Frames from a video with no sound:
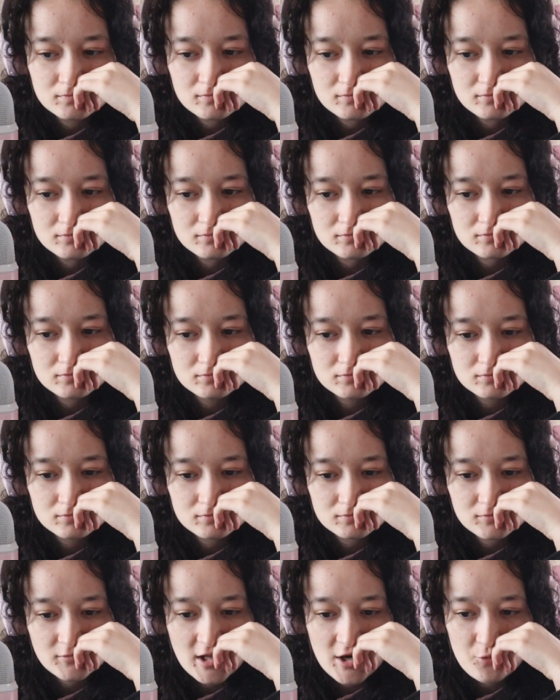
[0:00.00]
Mm.
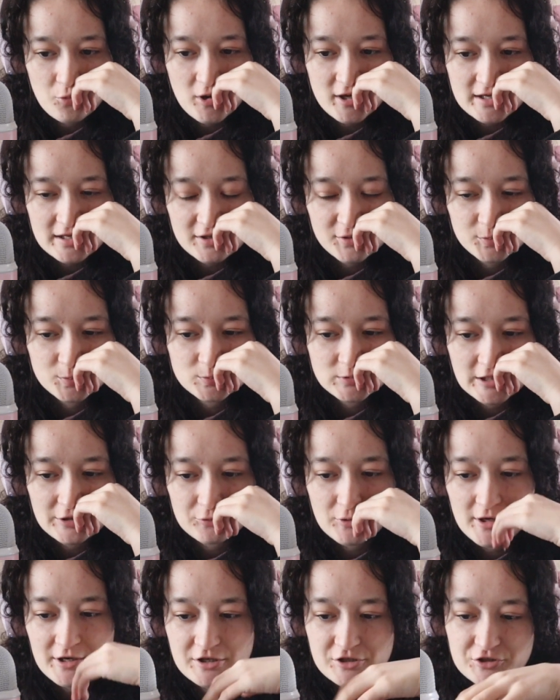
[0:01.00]
They're working
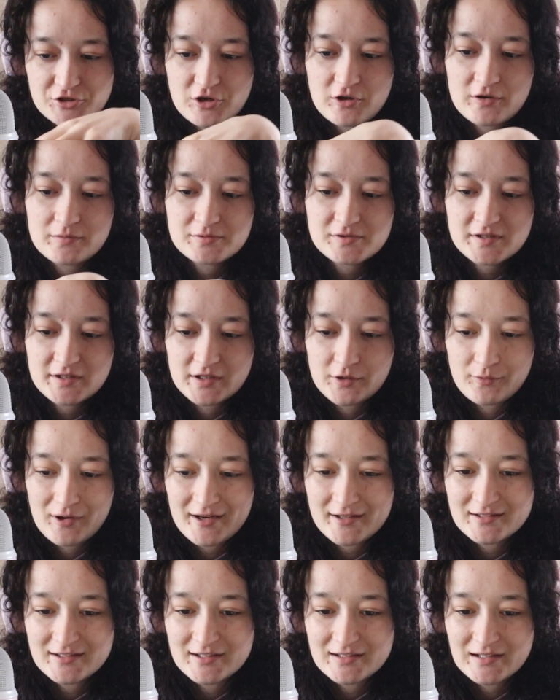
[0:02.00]
like regular jobs in a
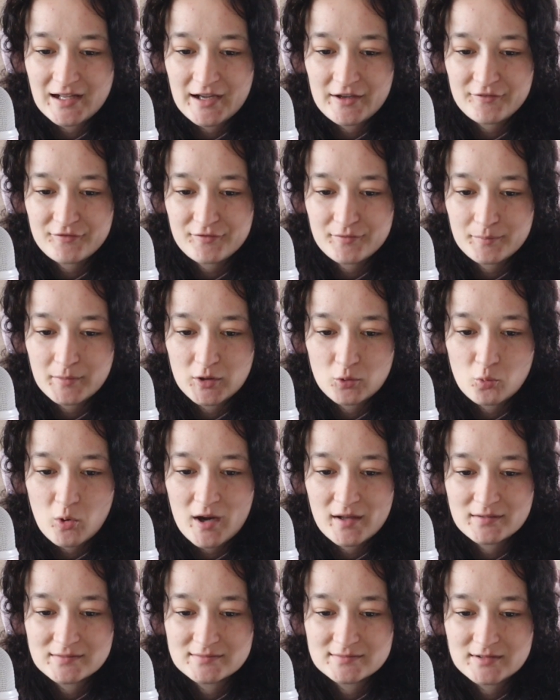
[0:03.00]
regular life.
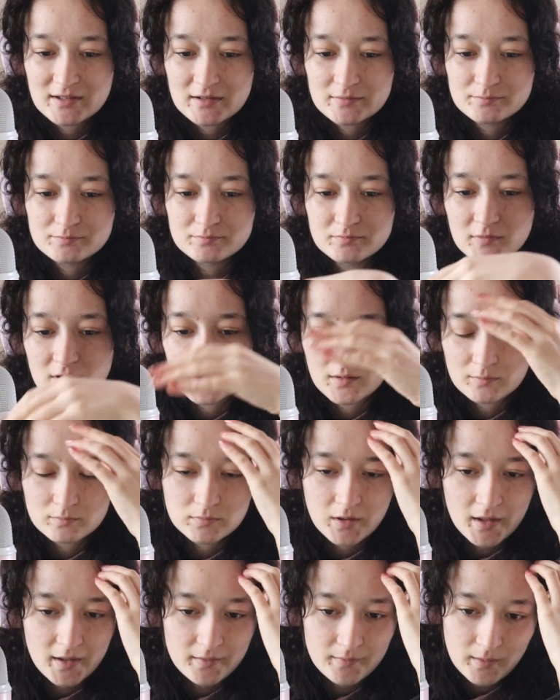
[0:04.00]
Meanwhile, they're um,
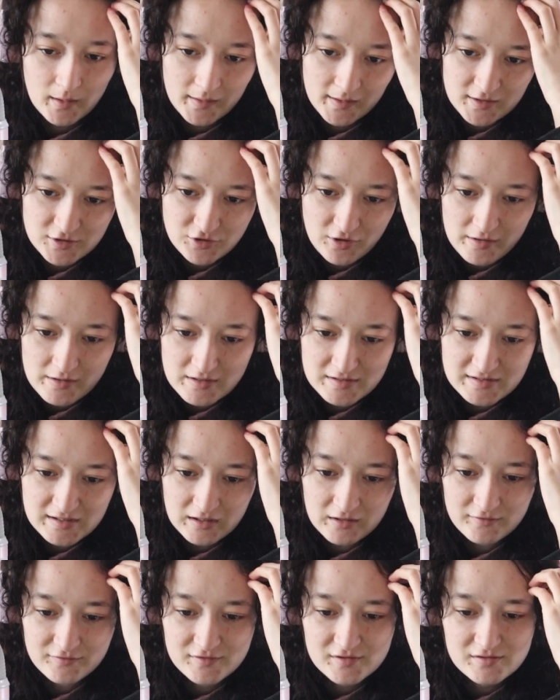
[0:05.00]
like I guess other
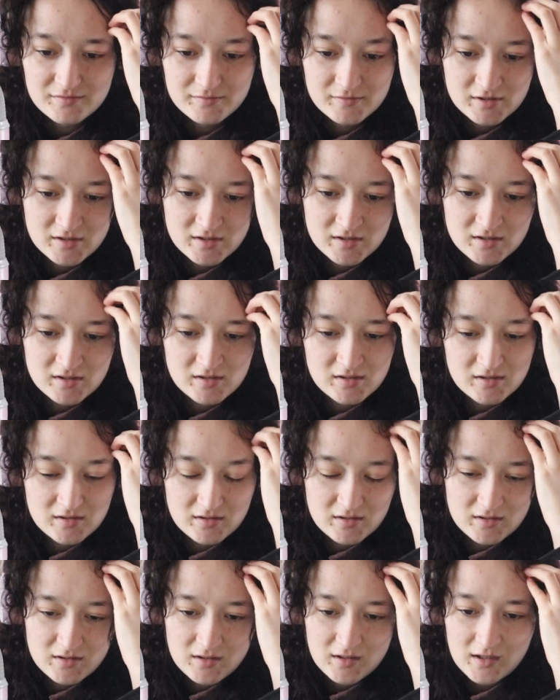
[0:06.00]
selves
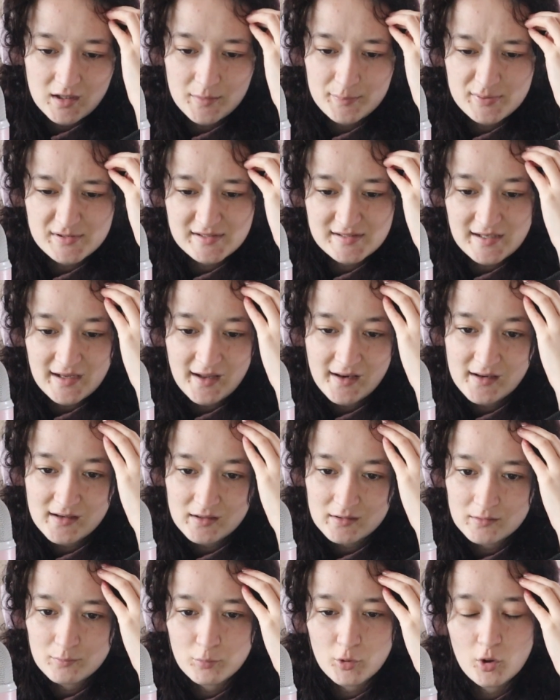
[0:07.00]
are
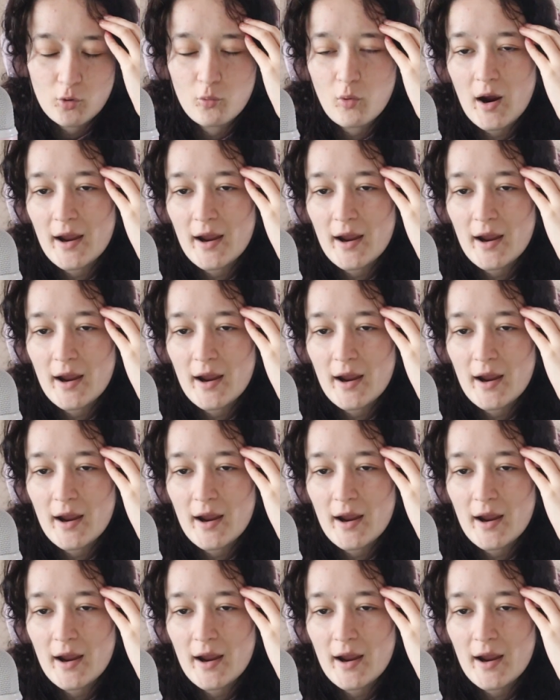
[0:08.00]
upset, bro.